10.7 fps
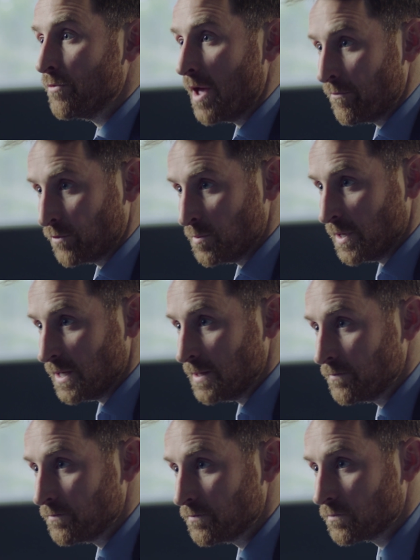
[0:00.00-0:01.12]
for everybody.
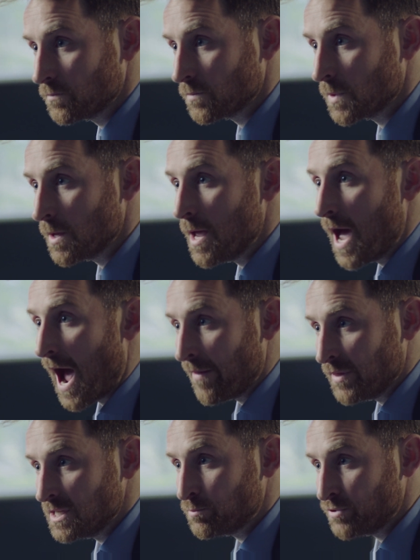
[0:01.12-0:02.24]

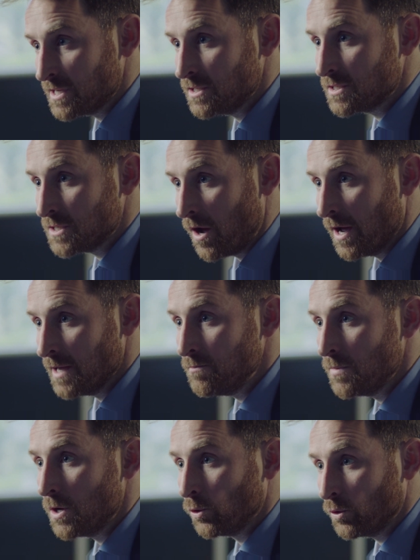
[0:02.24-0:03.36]
At this present time,
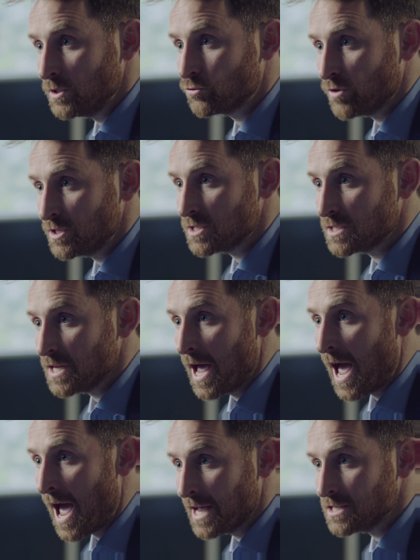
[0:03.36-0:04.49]
Lloyd's Register
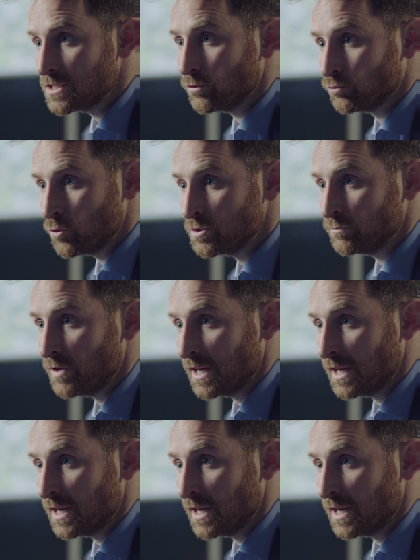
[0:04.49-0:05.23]
has rules and